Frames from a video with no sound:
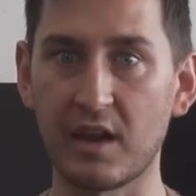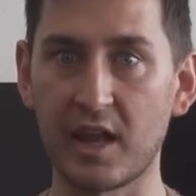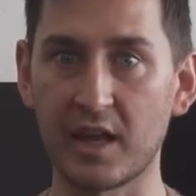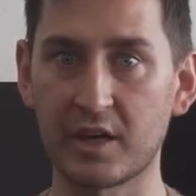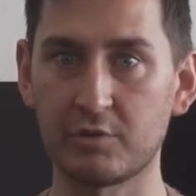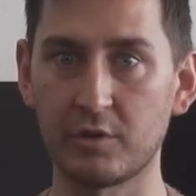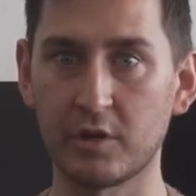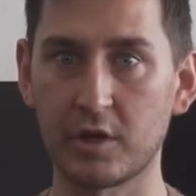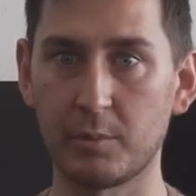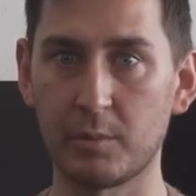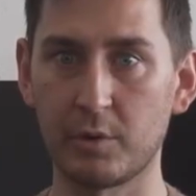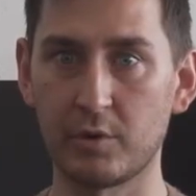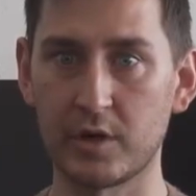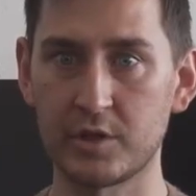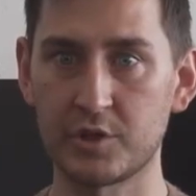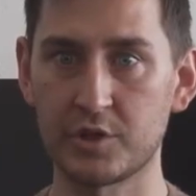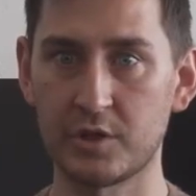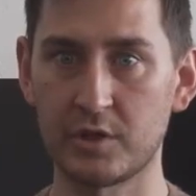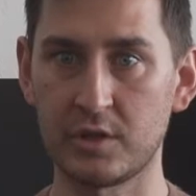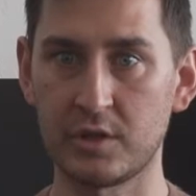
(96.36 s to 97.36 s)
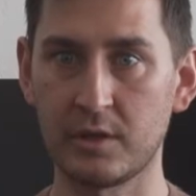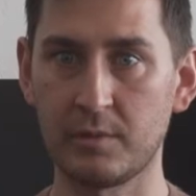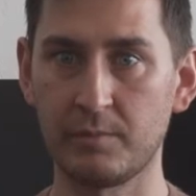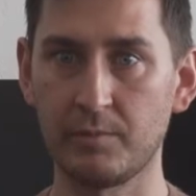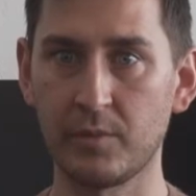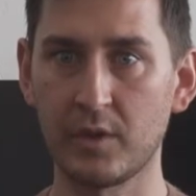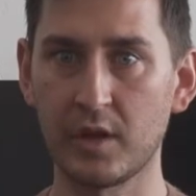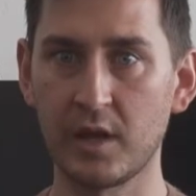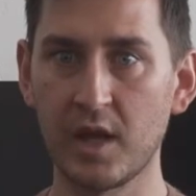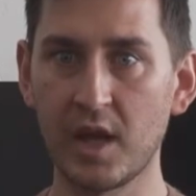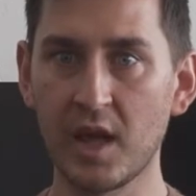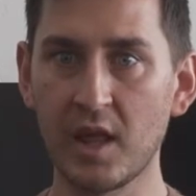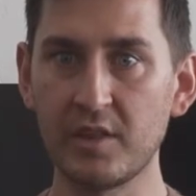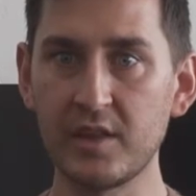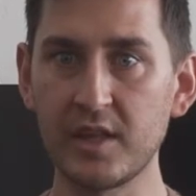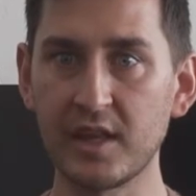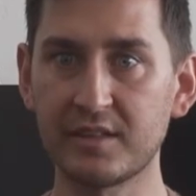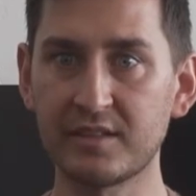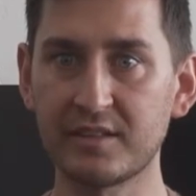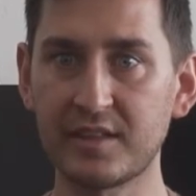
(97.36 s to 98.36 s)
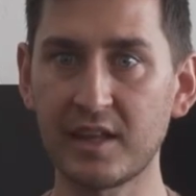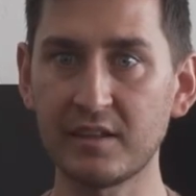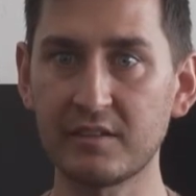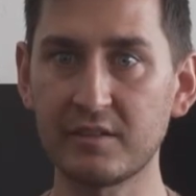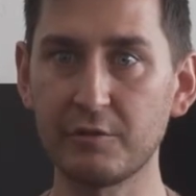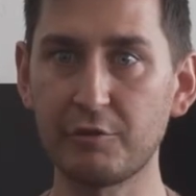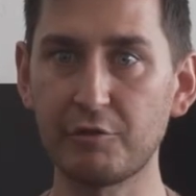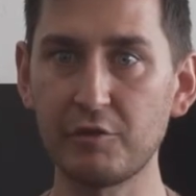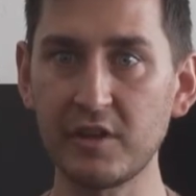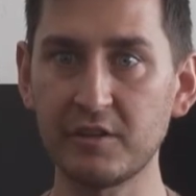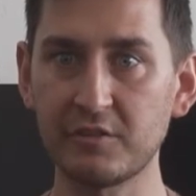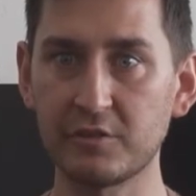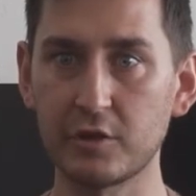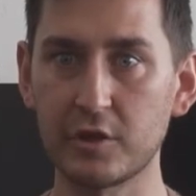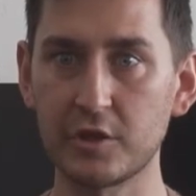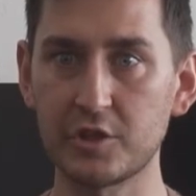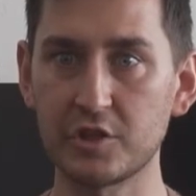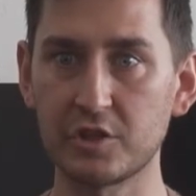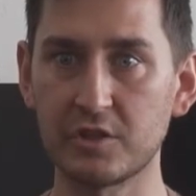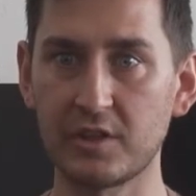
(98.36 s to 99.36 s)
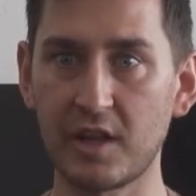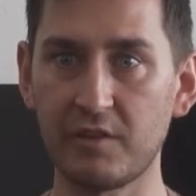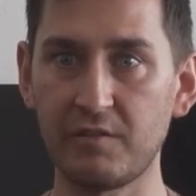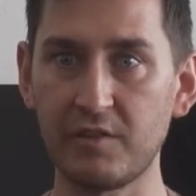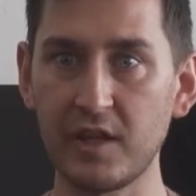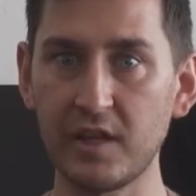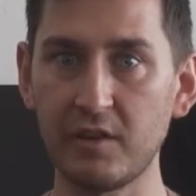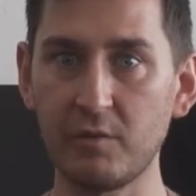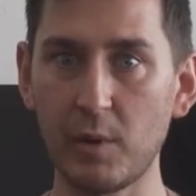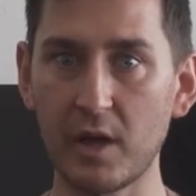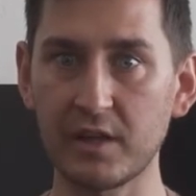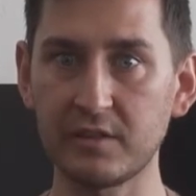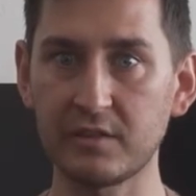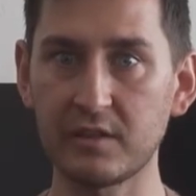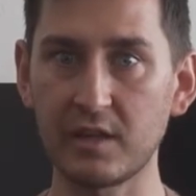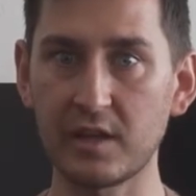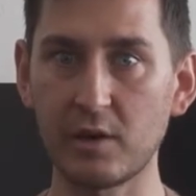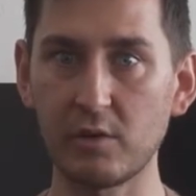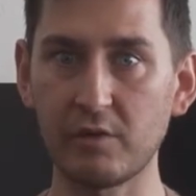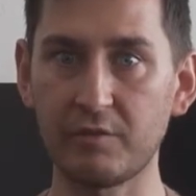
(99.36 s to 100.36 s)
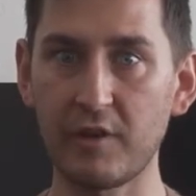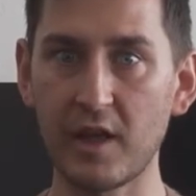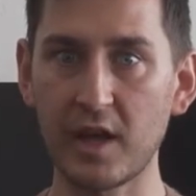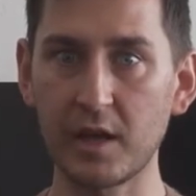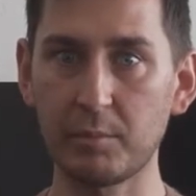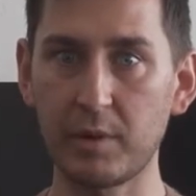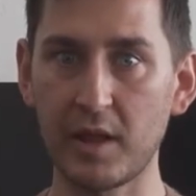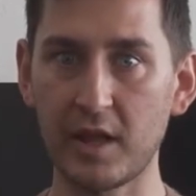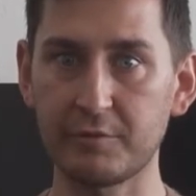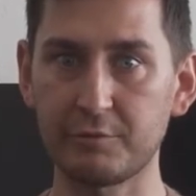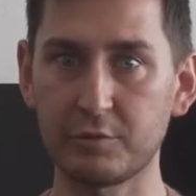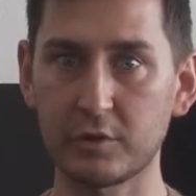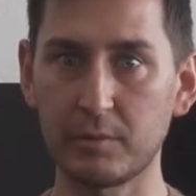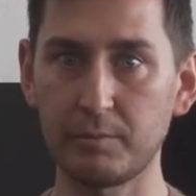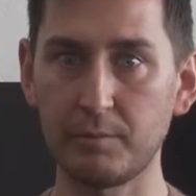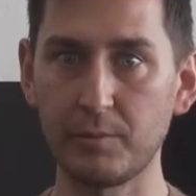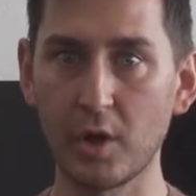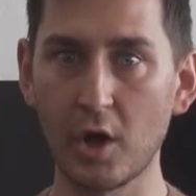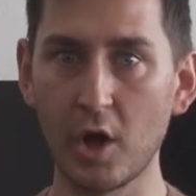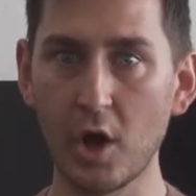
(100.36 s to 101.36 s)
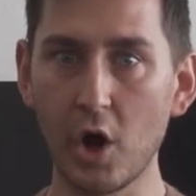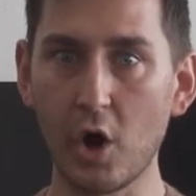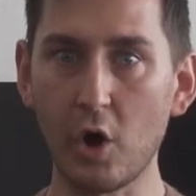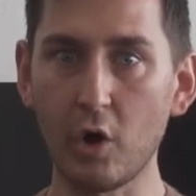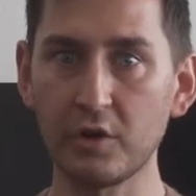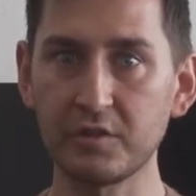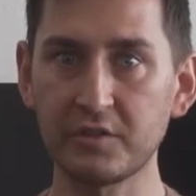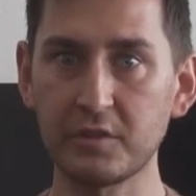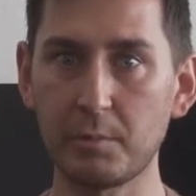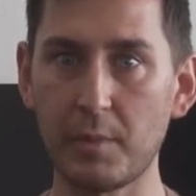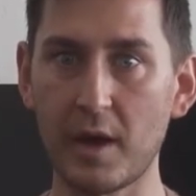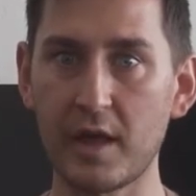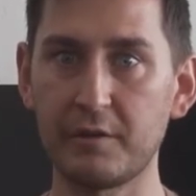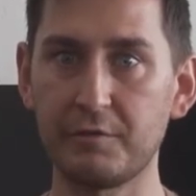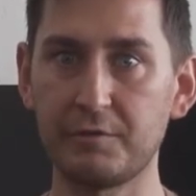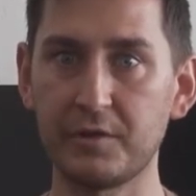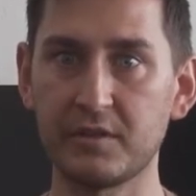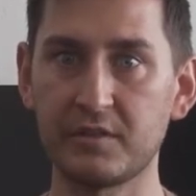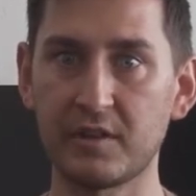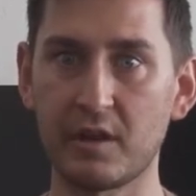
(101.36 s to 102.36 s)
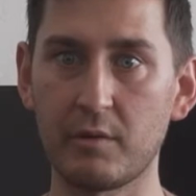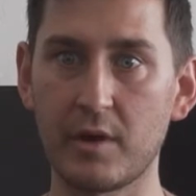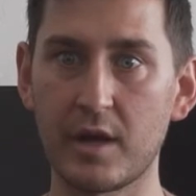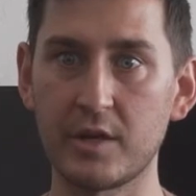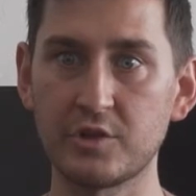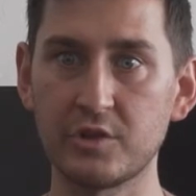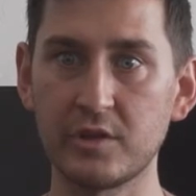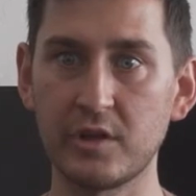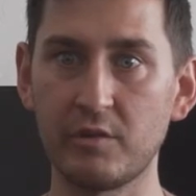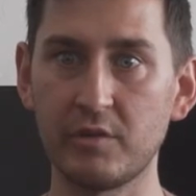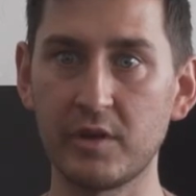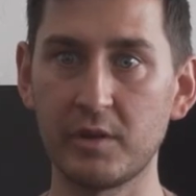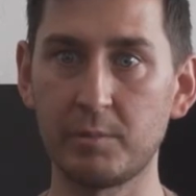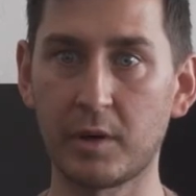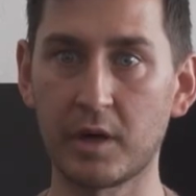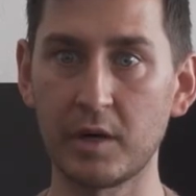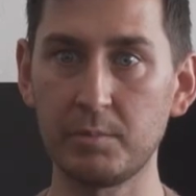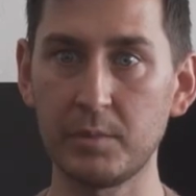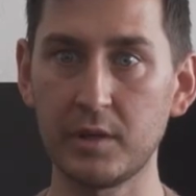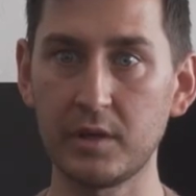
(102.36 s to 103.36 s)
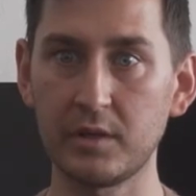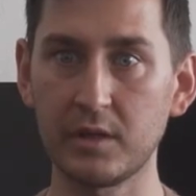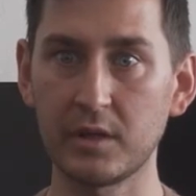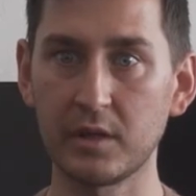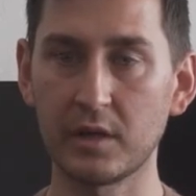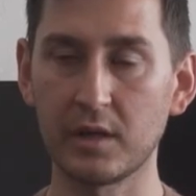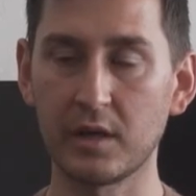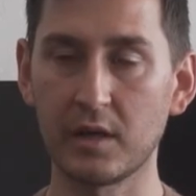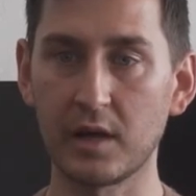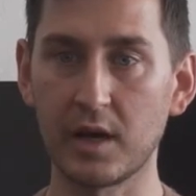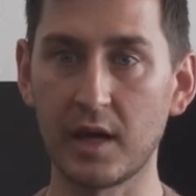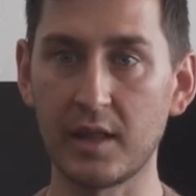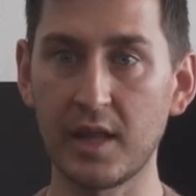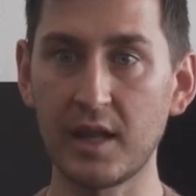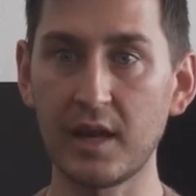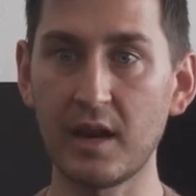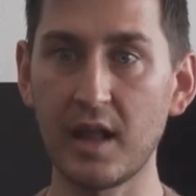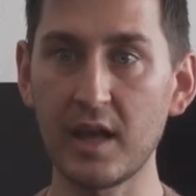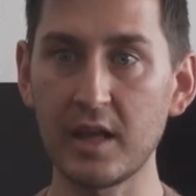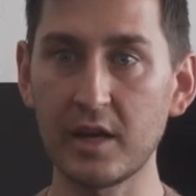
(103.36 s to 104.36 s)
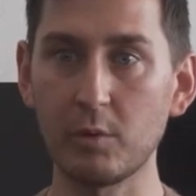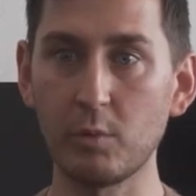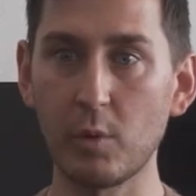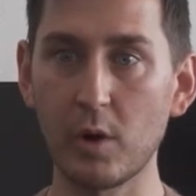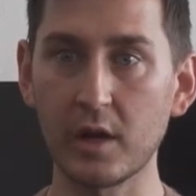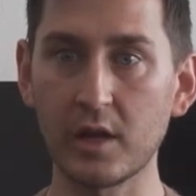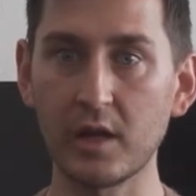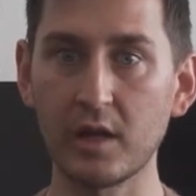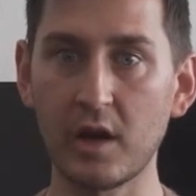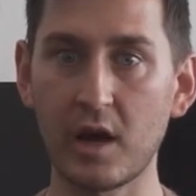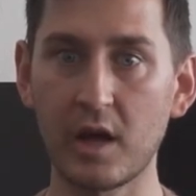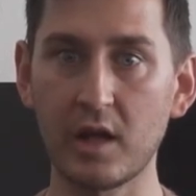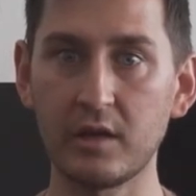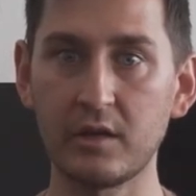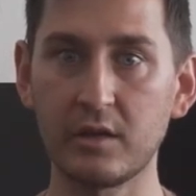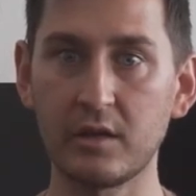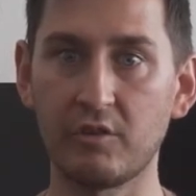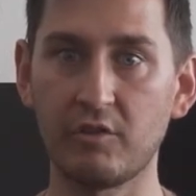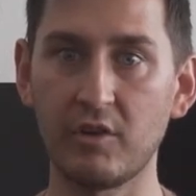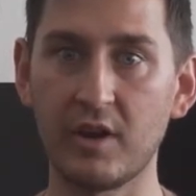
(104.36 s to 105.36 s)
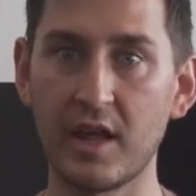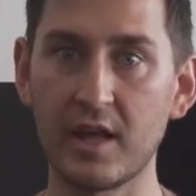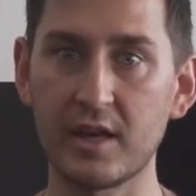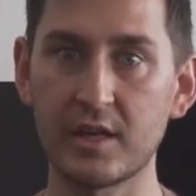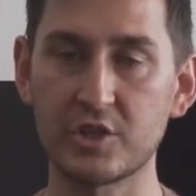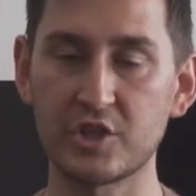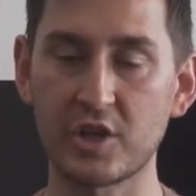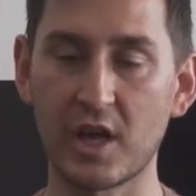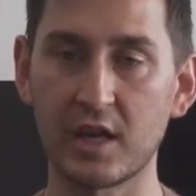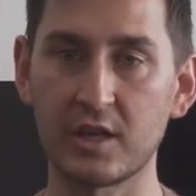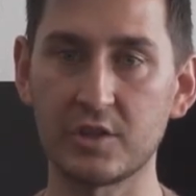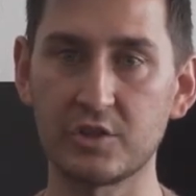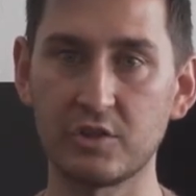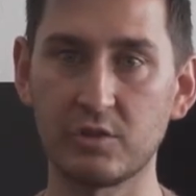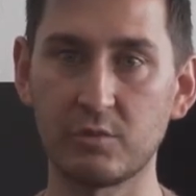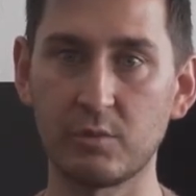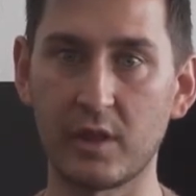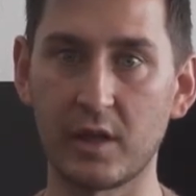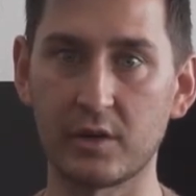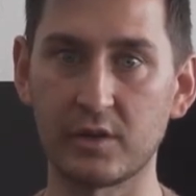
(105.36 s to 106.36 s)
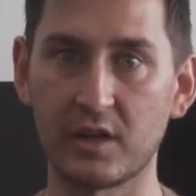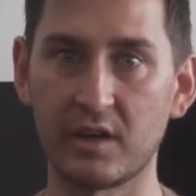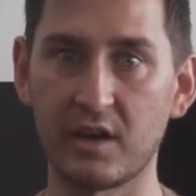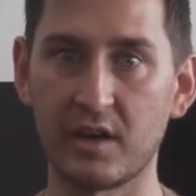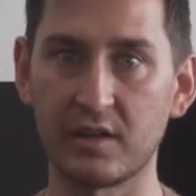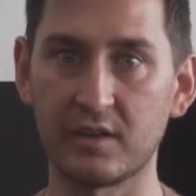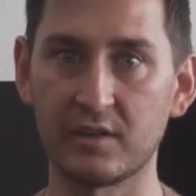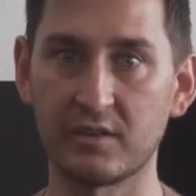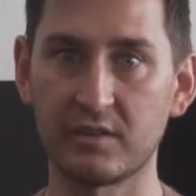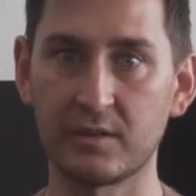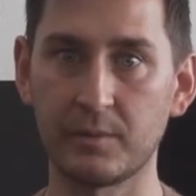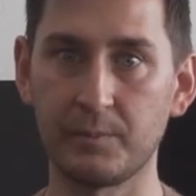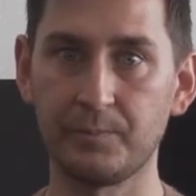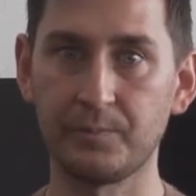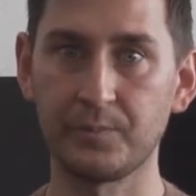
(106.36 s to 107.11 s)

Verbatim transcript: electric operation. The extensive research that we invest in our flying platform also benefits our engineering department and then later working on related challenges with our clients.